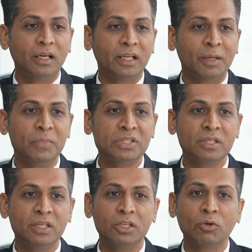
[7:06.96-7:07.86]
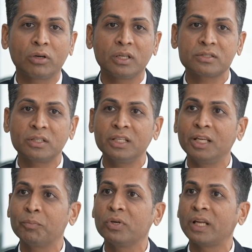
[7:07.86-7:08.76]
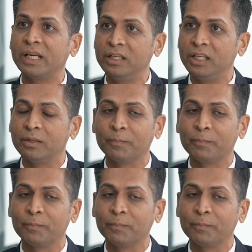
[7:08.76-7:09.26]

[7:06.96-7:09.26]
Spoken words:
and Embassy REIT got listed in April 19.